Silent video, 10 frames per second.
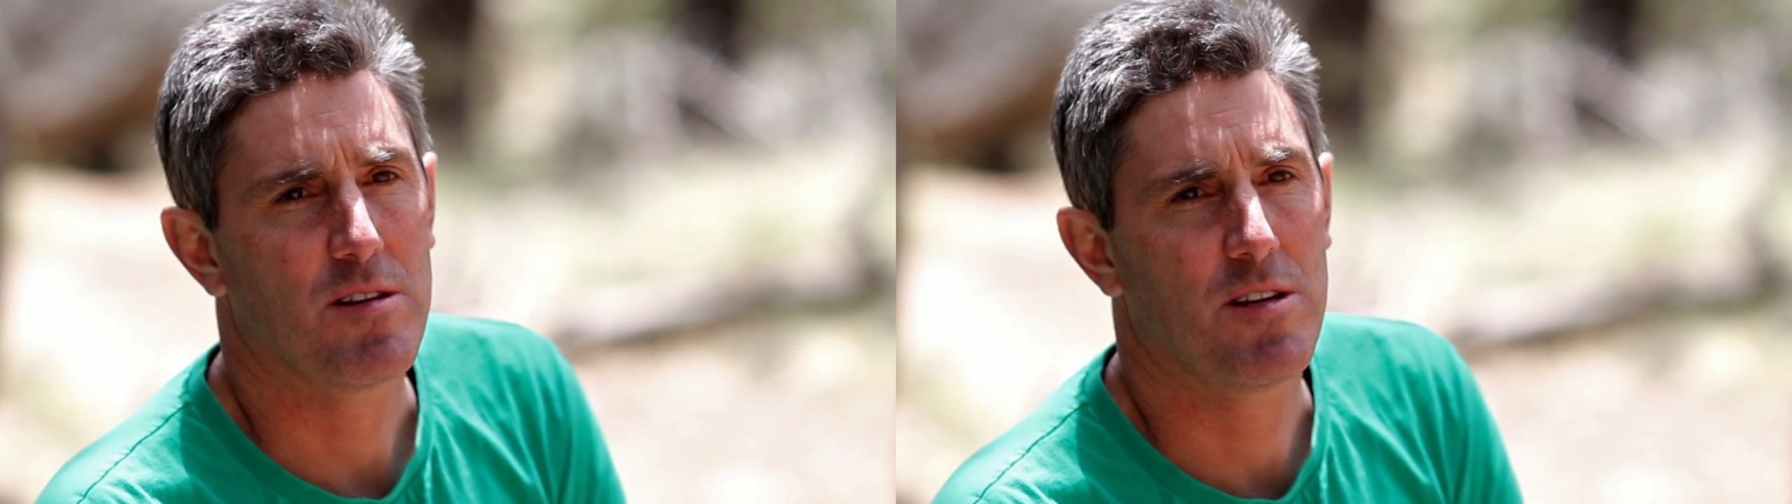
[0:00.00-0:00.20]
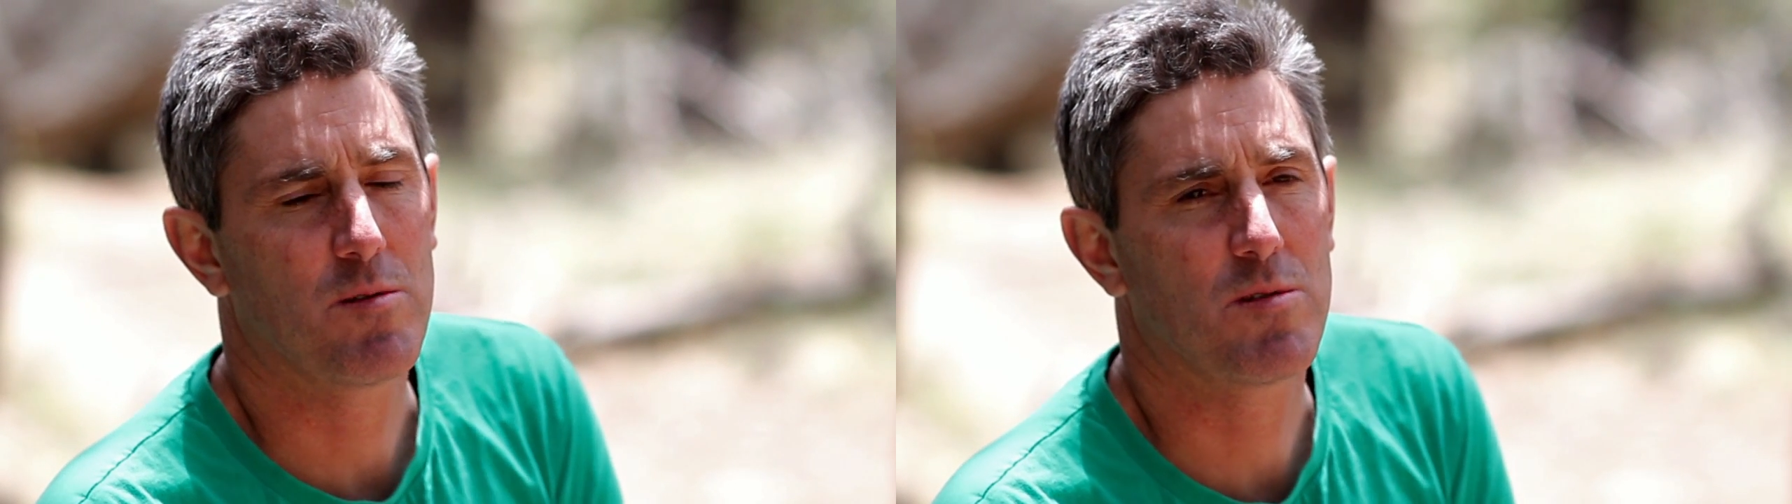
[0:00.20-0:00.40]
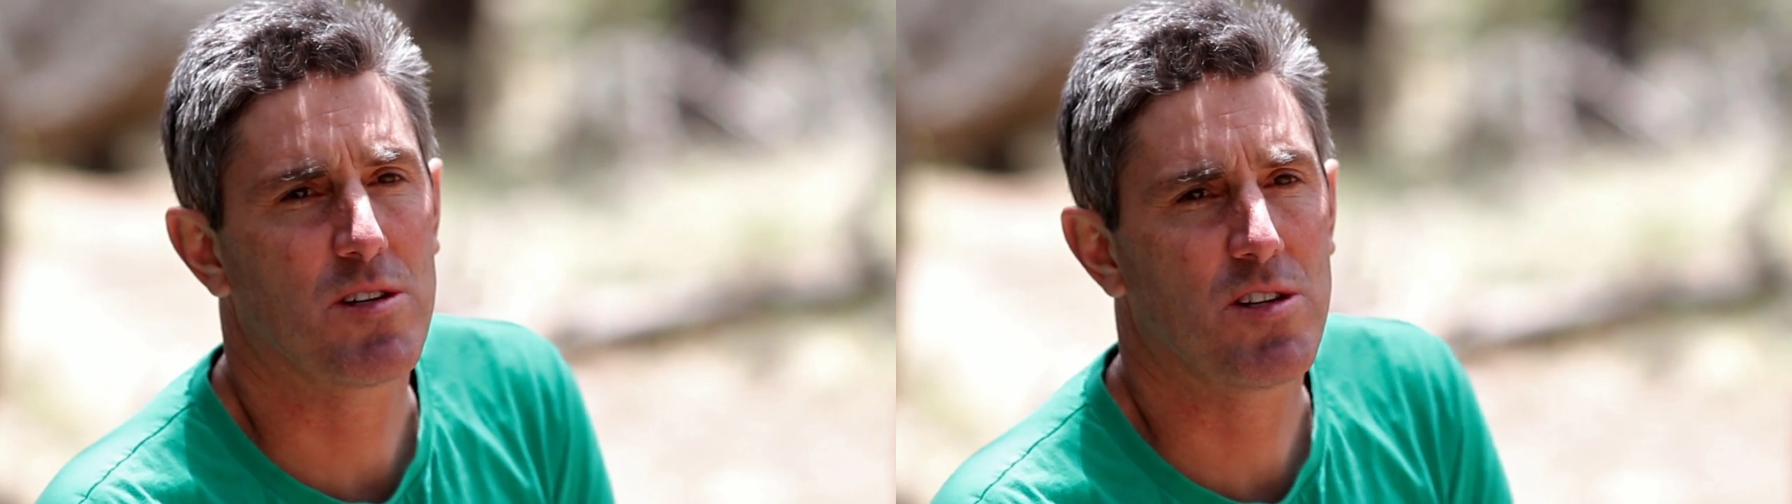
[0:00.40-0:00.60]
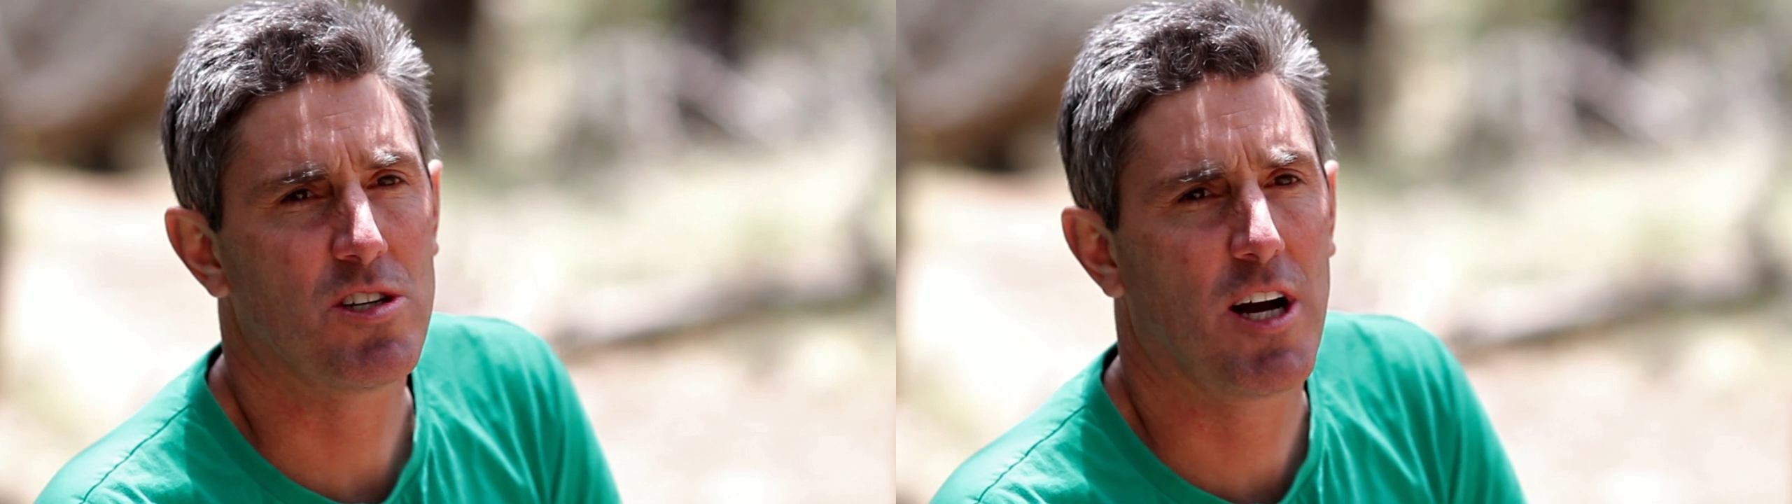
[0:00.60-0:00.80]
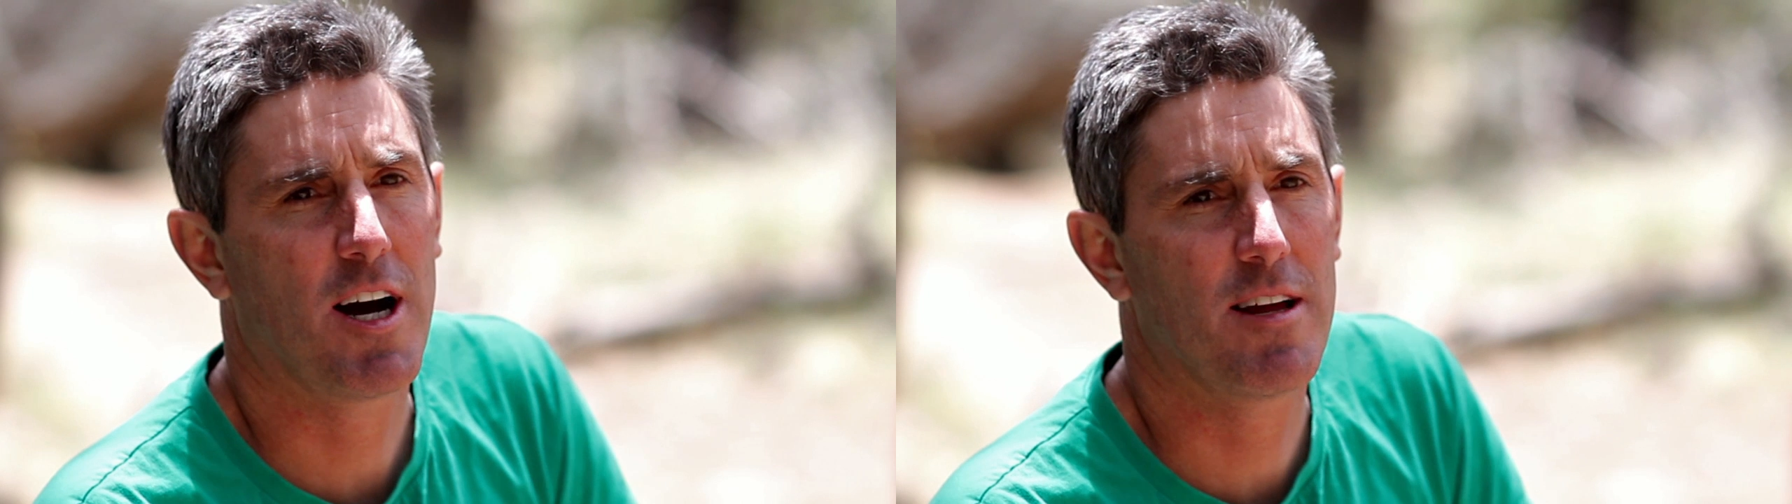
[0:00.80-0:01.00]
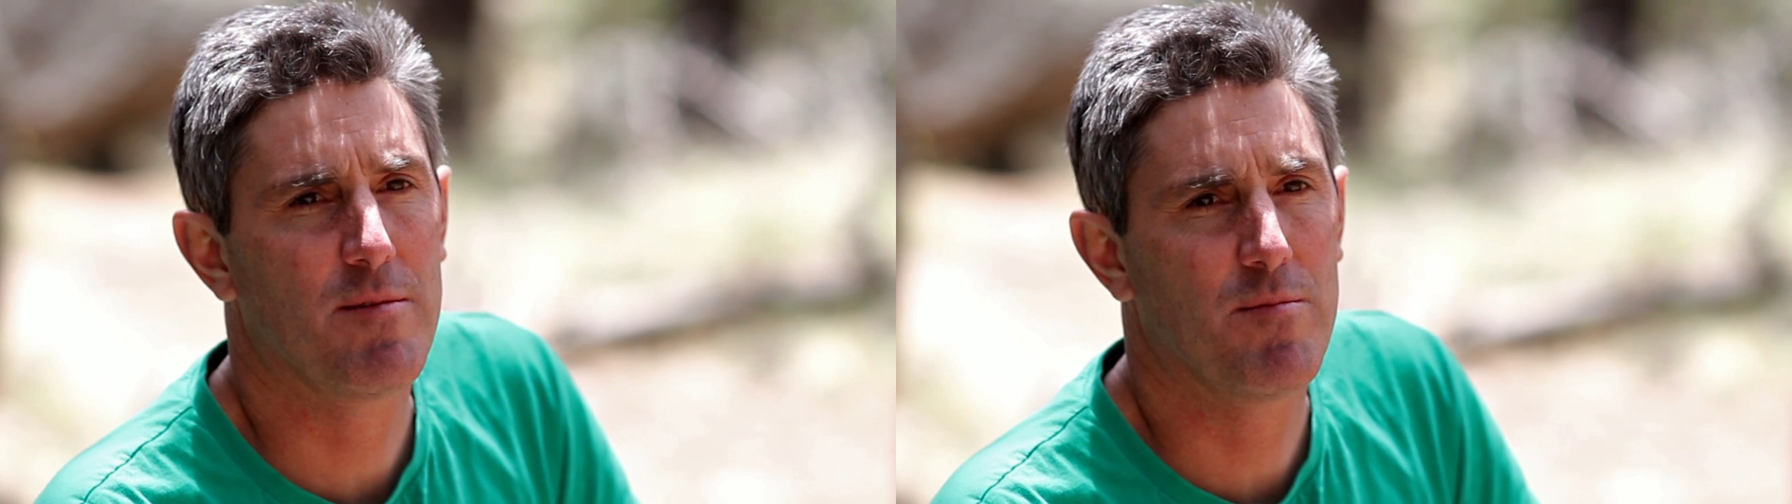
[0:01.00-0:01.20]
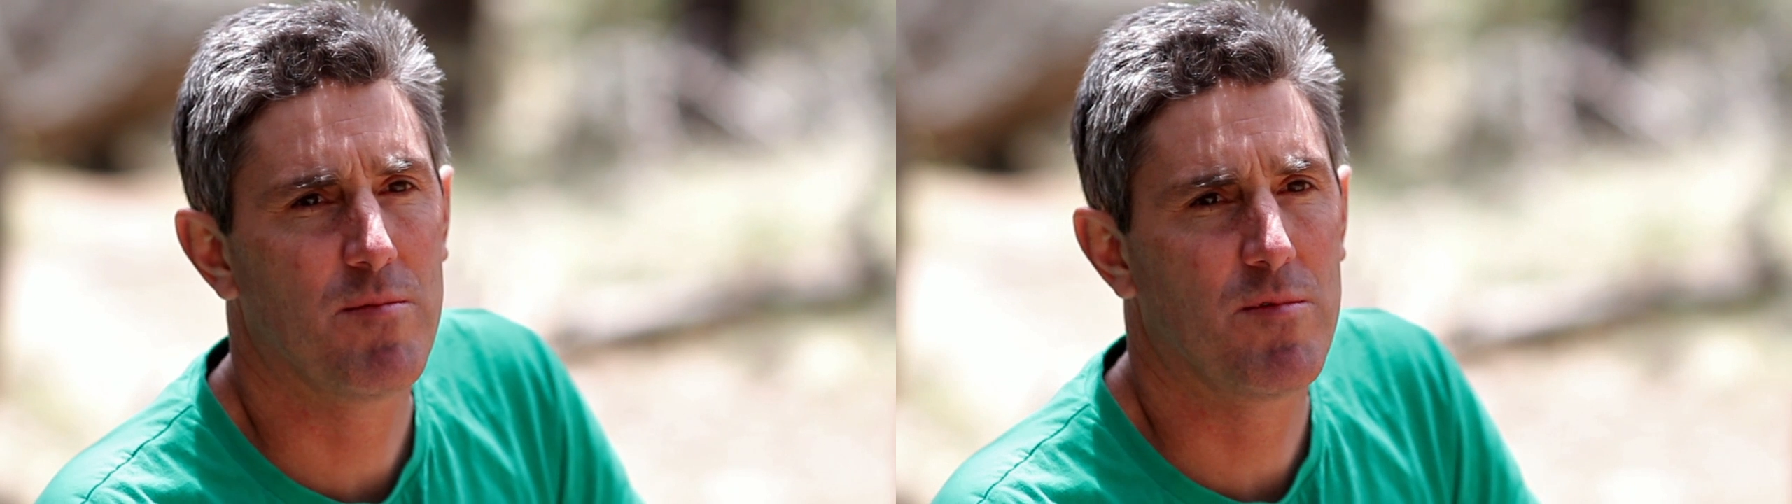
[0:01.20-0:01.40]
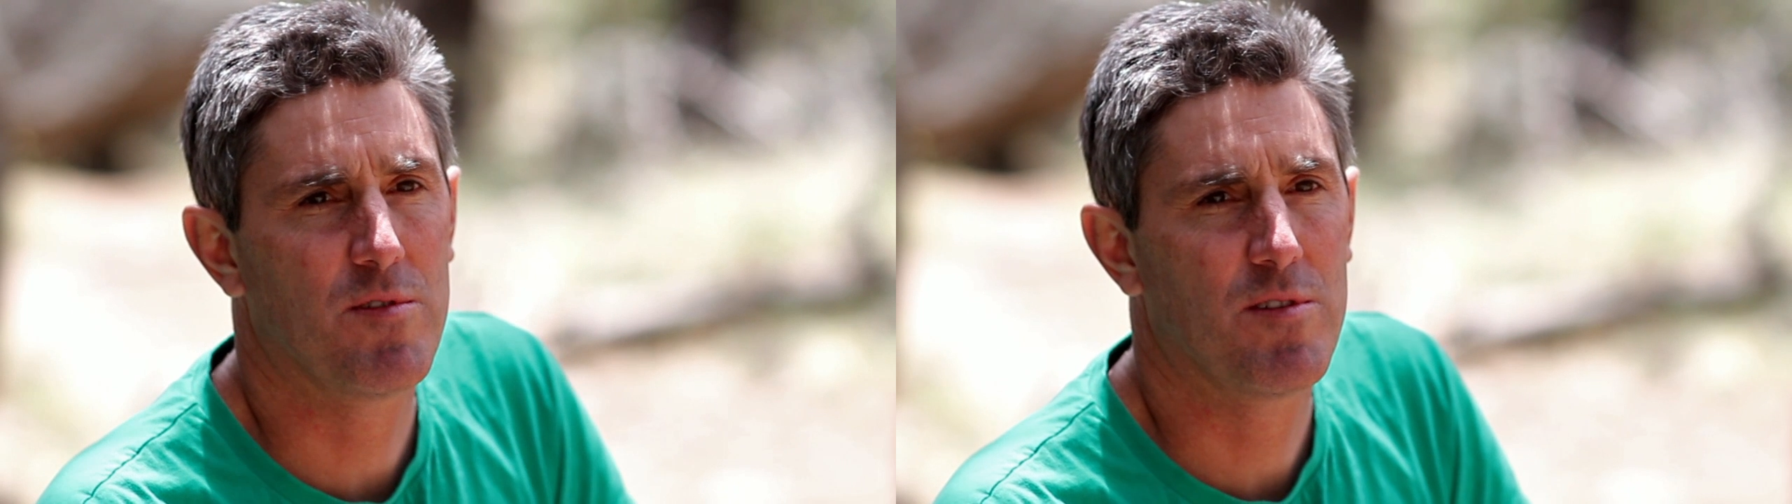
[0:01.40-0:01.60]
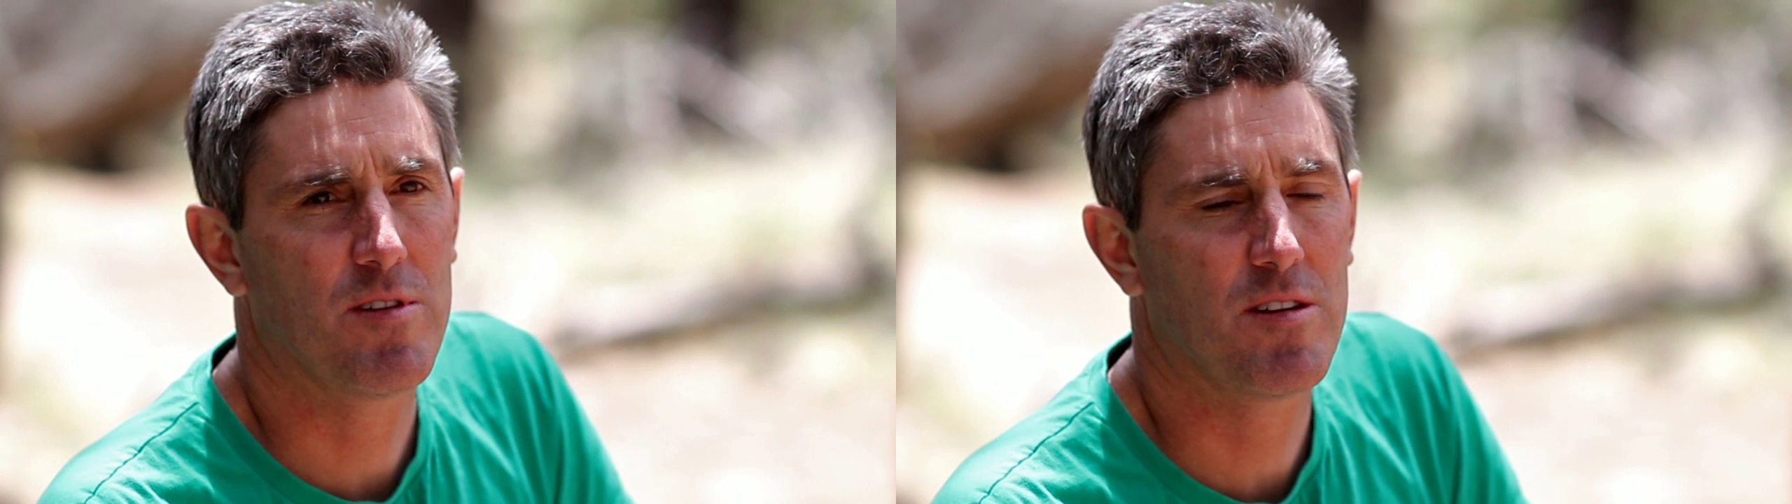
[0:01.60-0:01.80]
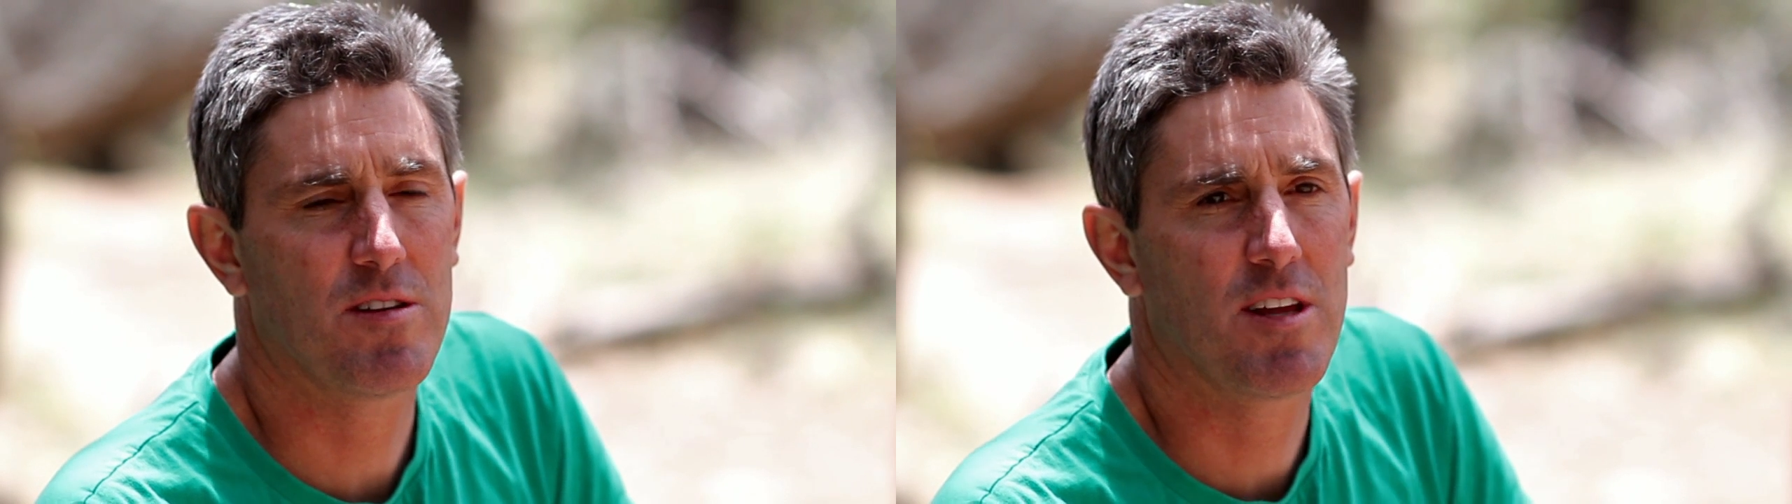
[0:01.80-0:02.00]
there was a shot
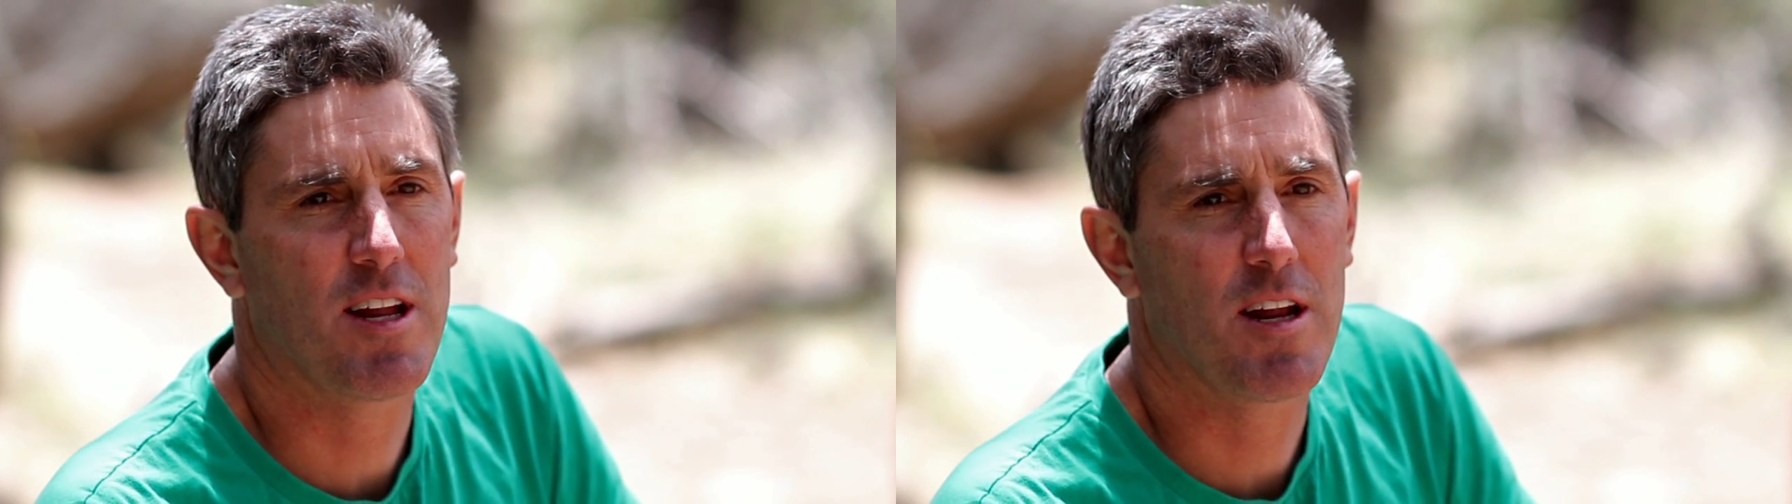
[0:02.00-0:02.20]
that